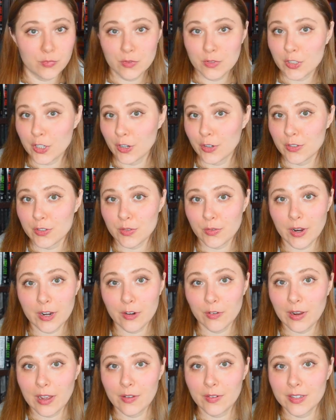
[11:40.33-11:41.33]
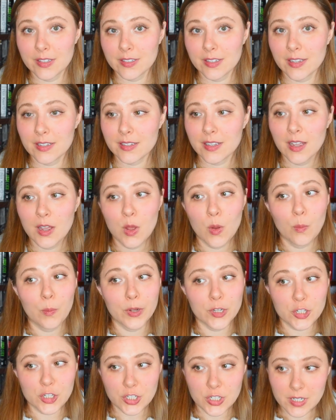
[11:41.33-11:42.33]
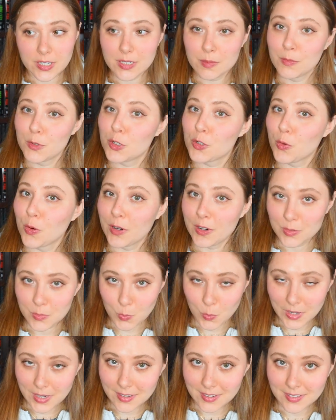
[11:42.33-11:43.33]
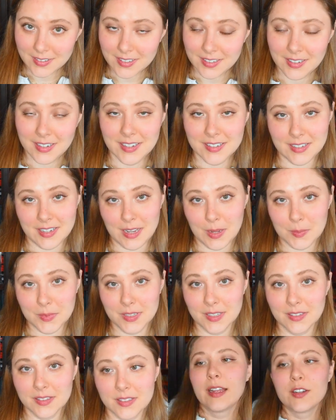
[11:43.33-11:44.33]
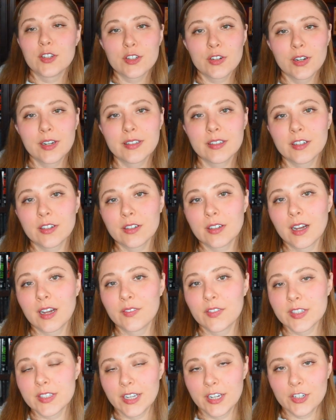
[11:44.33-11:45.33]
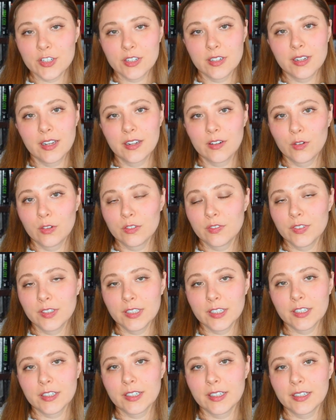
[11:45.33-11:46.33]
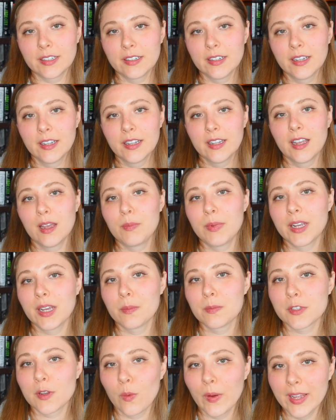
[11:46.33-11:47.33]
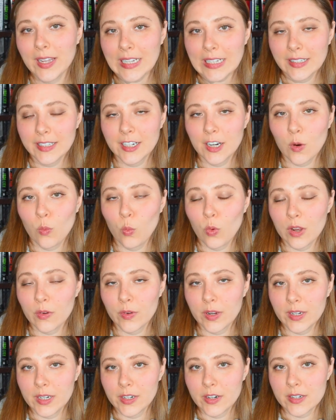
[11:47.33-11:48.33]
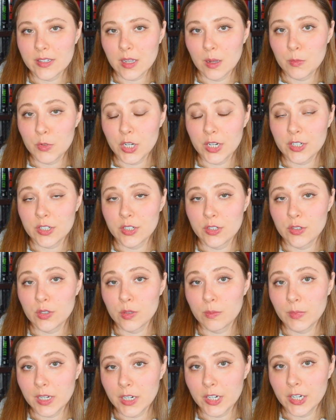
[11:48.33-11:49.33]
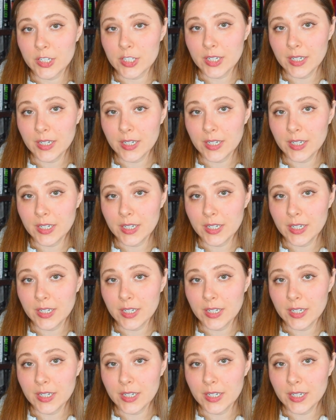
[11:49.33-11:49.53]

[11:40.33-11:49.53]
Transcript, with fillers: turns right around and says, but she has matured as well in his absence. And during their conversation in Old Valyrian, it becomes quite clear what Rhaenyra's objection to marriage